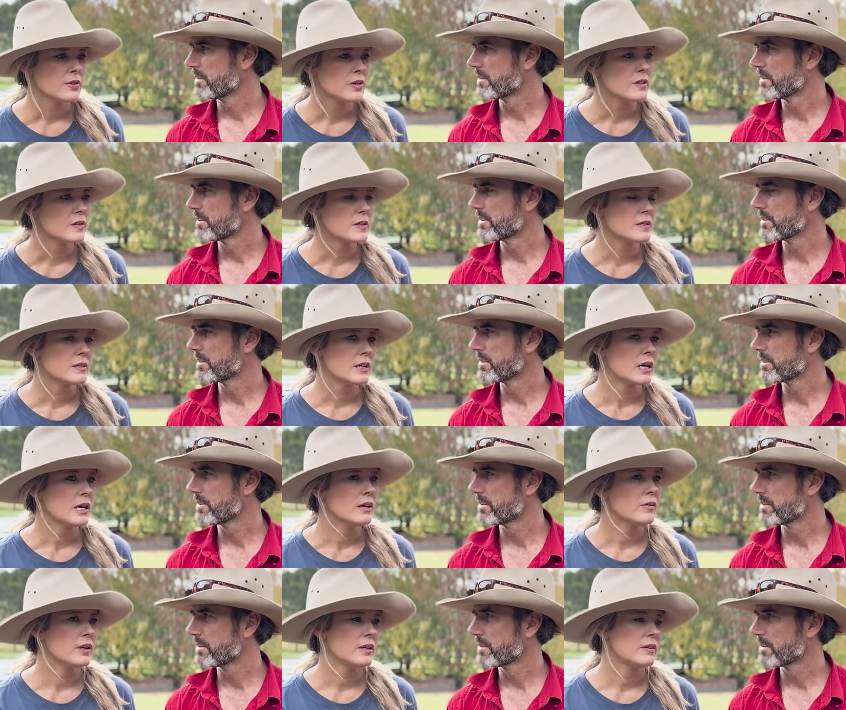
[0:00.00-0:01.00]
Speaker 1: think the
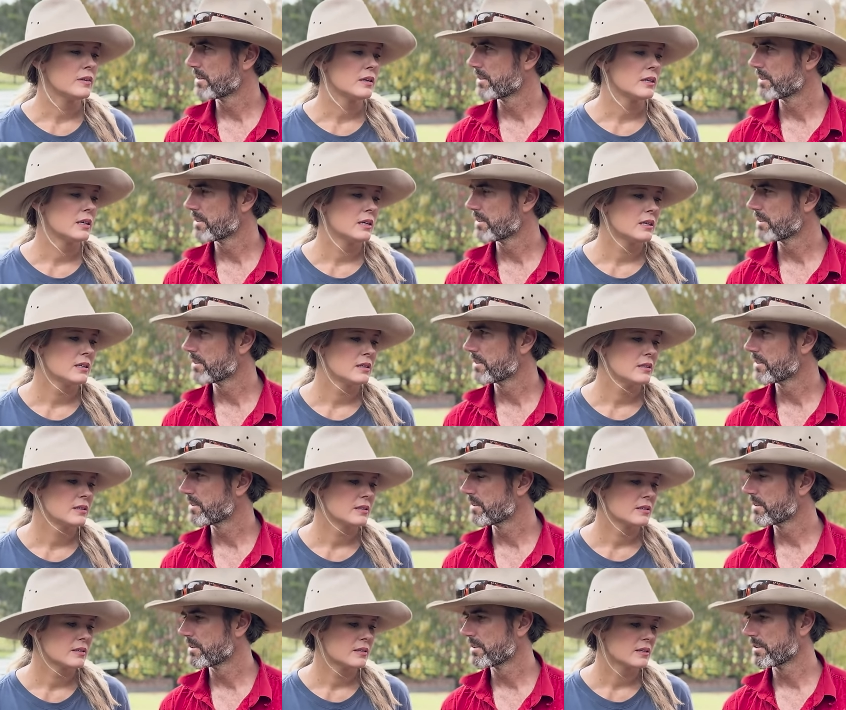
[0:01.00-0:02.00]
scary thing
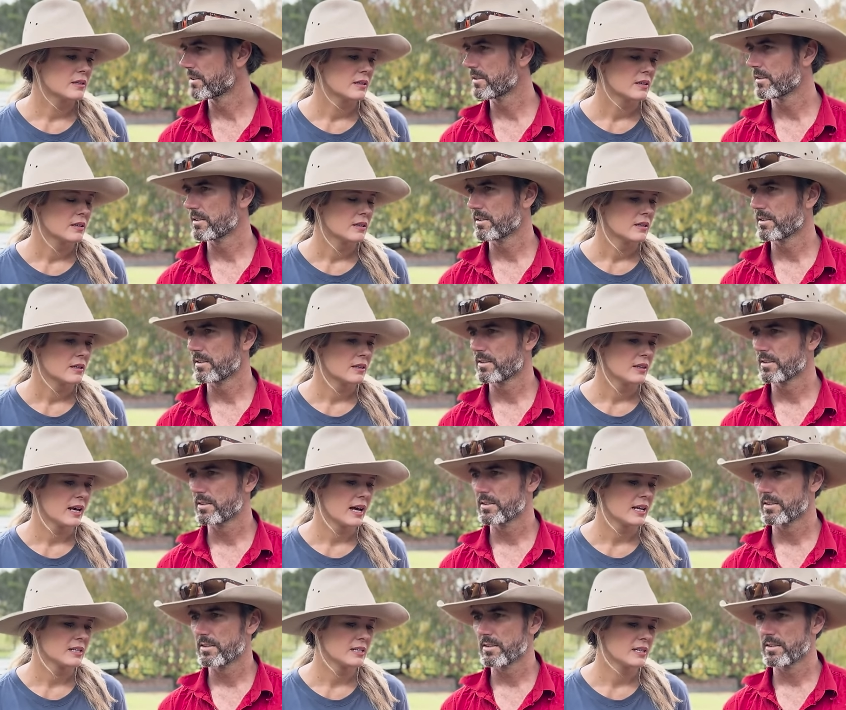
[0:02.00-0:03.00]
is
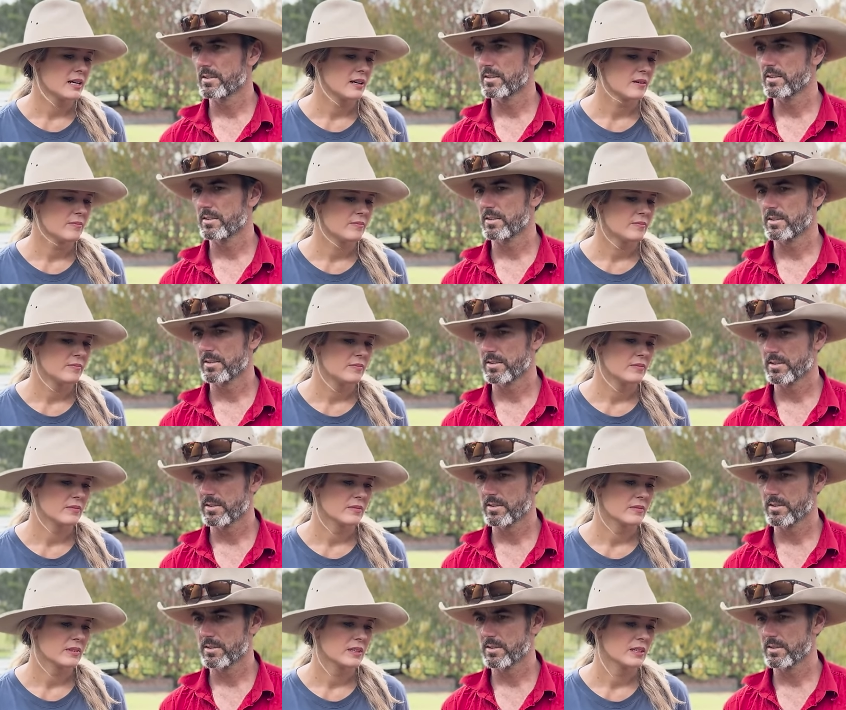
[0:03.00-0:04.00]
that um,
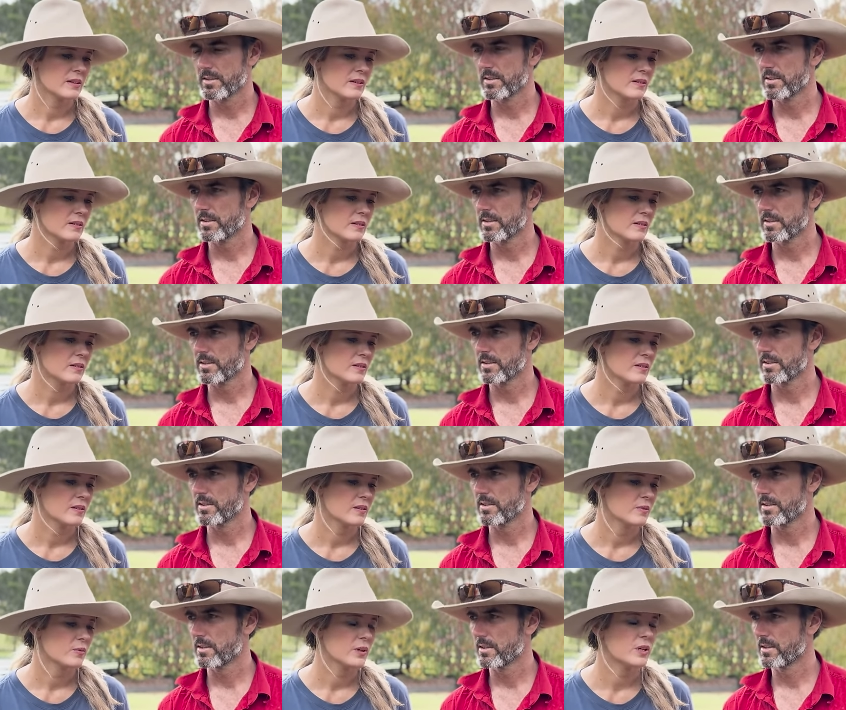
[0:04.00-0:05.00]

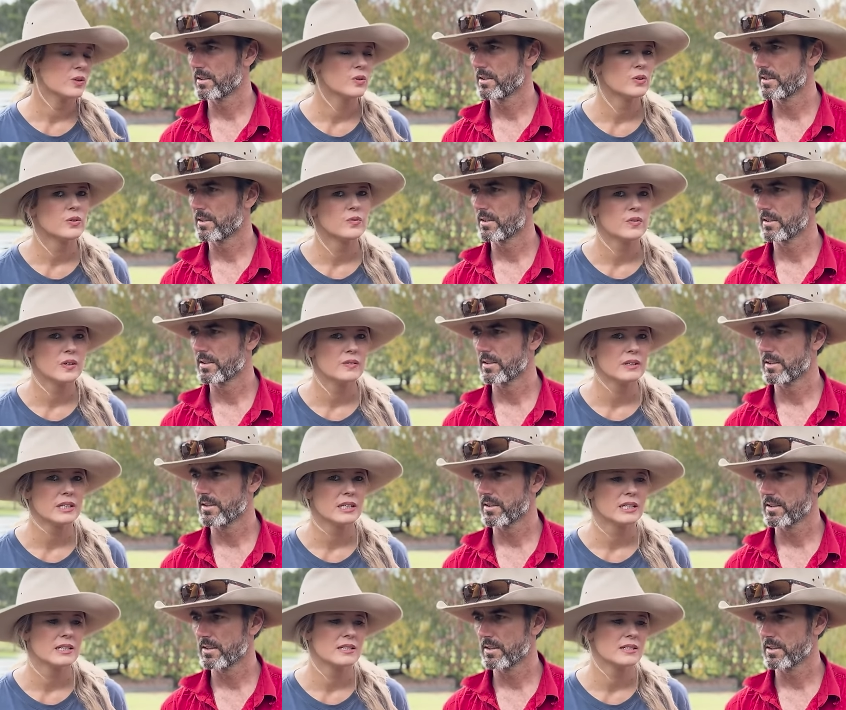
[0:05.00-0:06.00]
we could have very
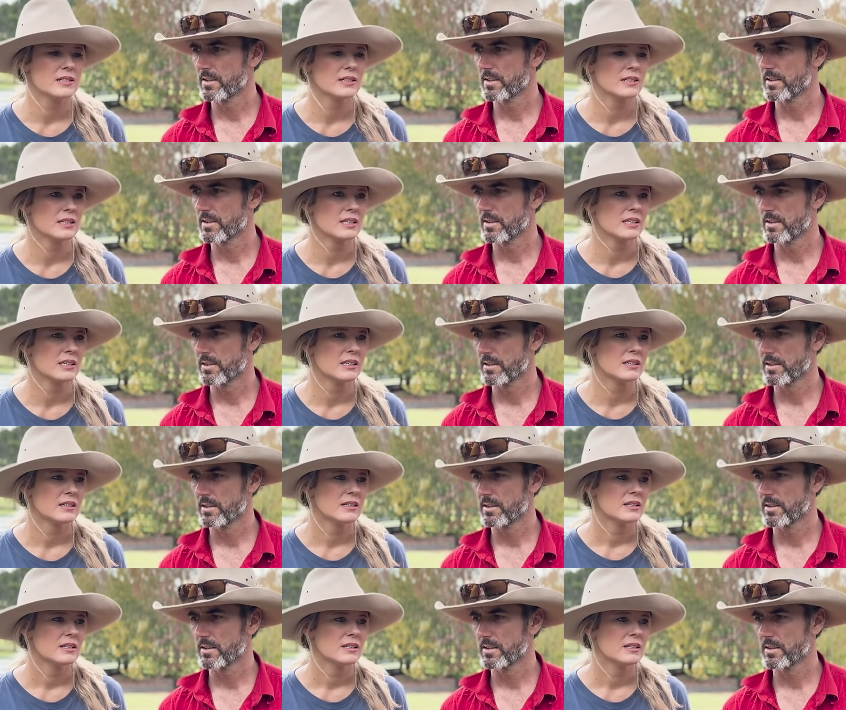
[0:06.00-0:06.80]
easily